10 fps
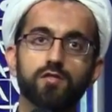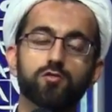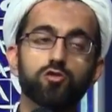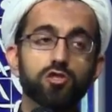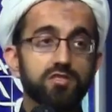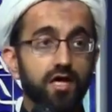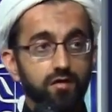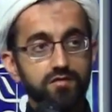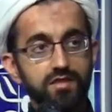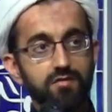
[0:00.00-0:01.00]
So she
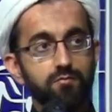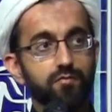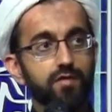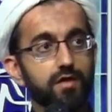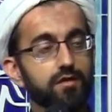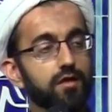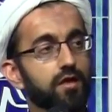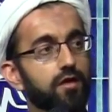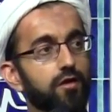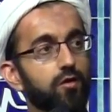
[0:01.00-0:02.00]
tells him that,
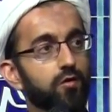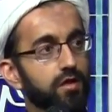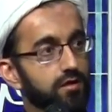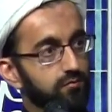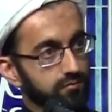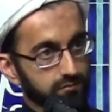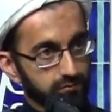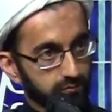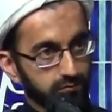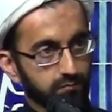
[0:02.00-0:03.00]
okay,
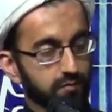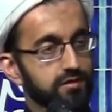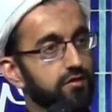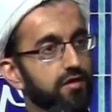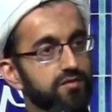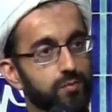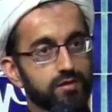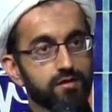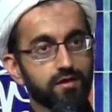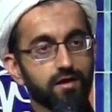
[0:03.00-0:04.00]
my dear
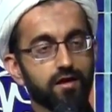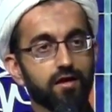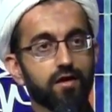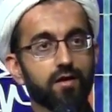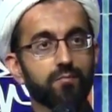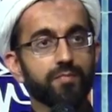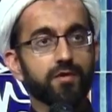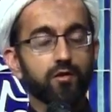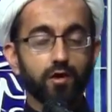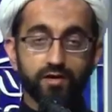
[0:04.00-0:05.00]
husband, I
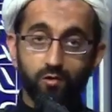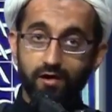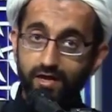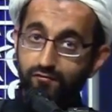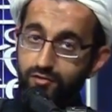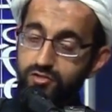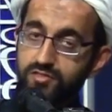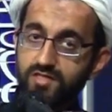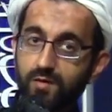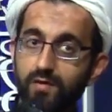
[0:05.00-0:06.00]
know our anniversary
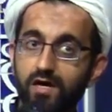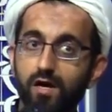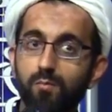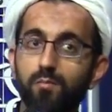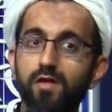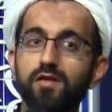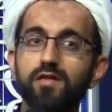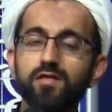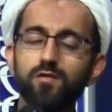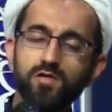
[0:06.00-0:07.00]
is coming up,
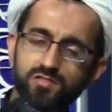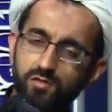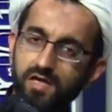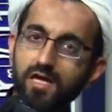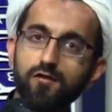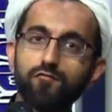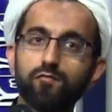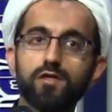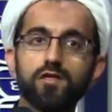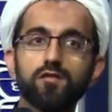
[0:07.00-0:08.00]
but, it's okay if
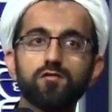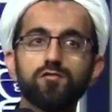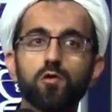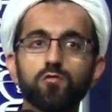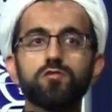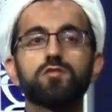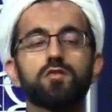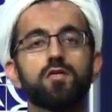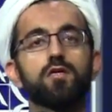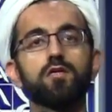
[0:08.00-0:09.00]
we don't
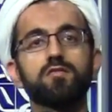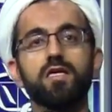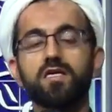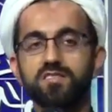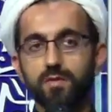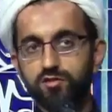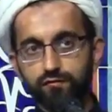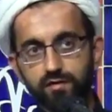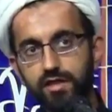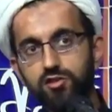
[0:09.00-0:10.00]
take a
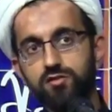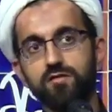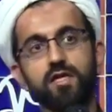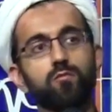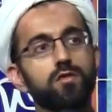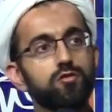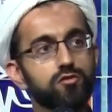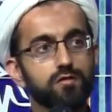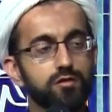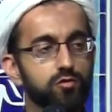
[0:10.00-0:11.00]
special vacation like we
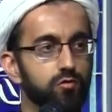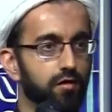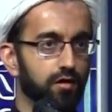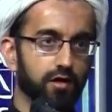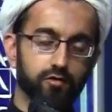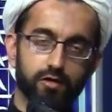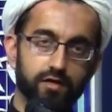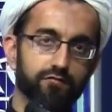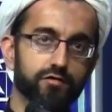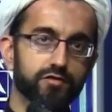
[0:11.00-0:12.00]
usually do on our
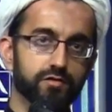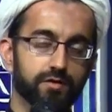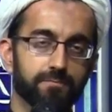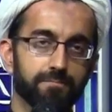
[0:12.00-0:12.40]
anniversary.